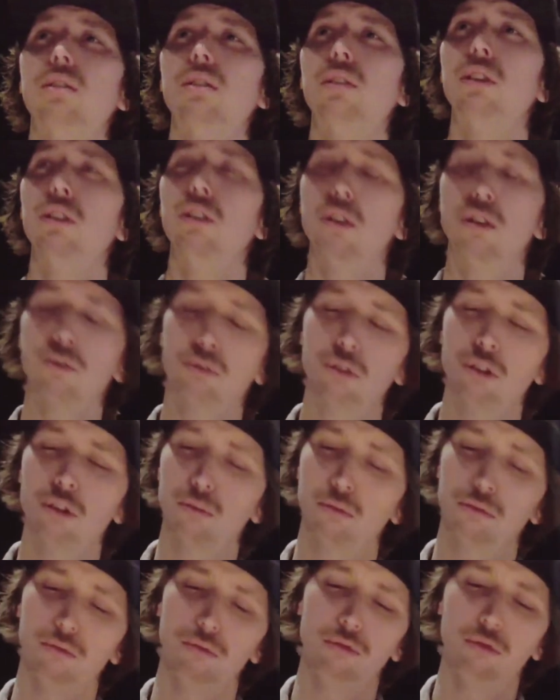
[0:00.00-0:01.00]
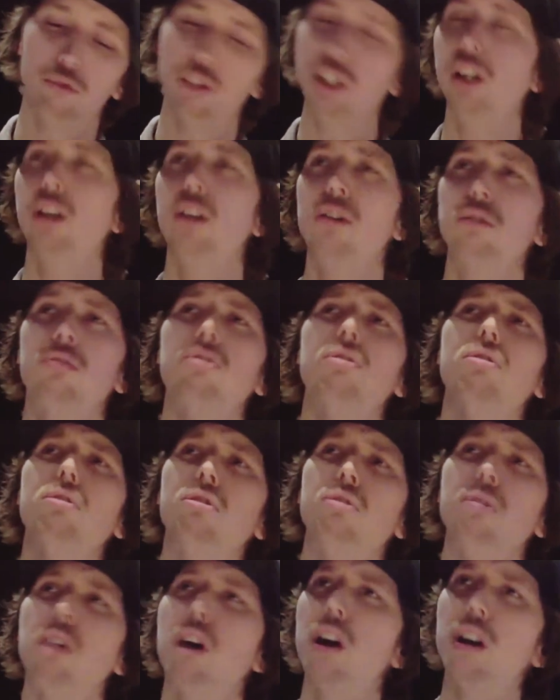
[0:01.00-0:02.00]
can go from really low
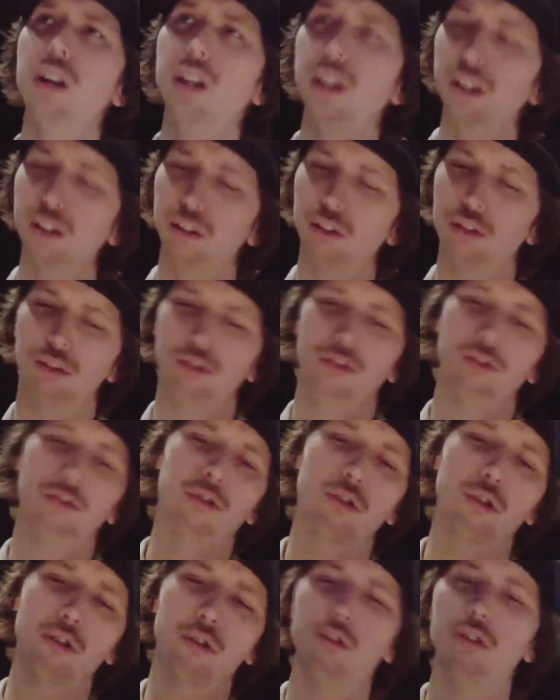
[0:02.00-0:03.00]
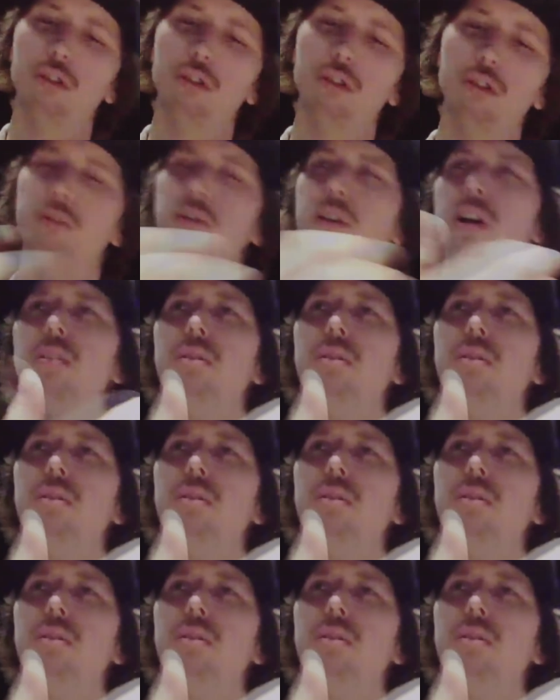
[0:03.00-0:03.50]
to high and turn around the